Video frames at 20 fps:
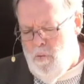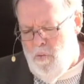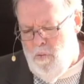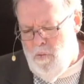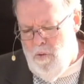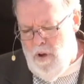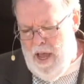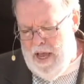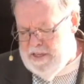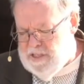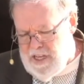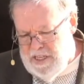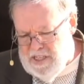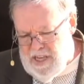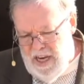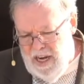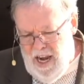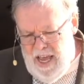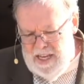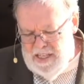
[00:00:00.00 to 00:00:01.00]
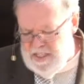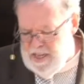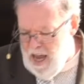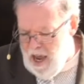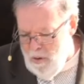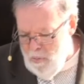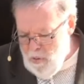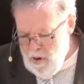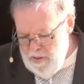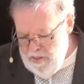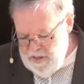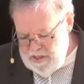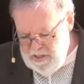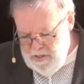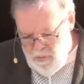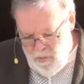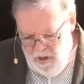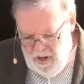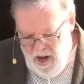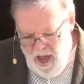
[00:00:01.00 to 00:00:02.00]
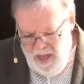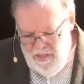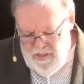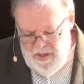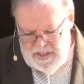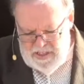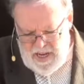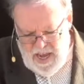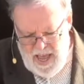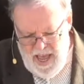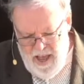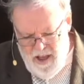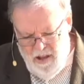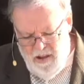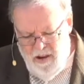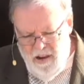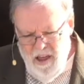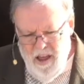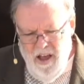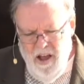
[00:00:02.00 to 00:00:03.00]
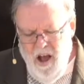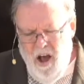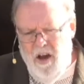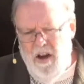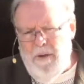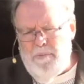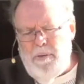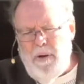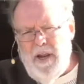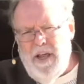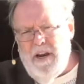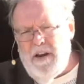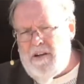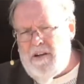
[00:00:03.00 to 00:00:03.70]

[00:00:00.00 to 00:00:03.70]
As I said last night, we're, the, we're not the tail on a political